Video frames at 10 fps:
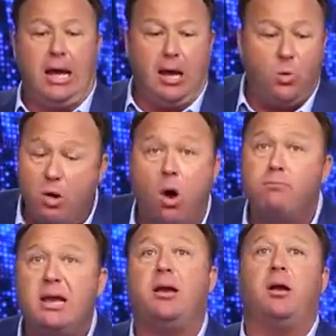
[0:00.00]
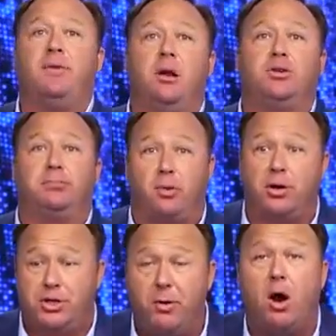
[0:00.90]
We won't be here if you don't support
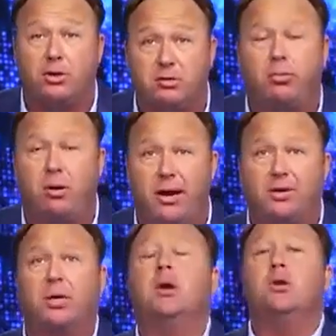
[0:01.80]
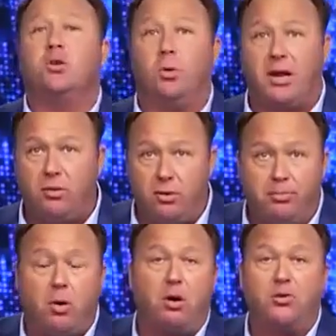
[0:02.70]
us. You are supporting us, so we're getting
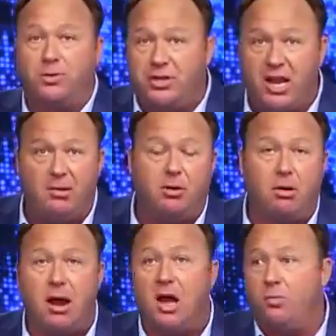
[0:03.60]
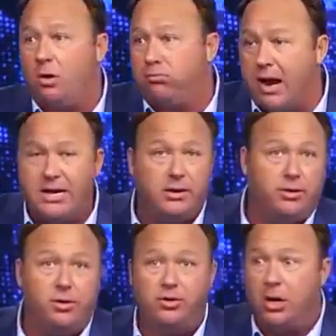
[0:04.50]
reporters. We're sending them around. We're breaking
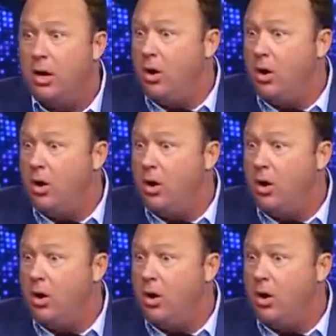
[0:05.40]
news.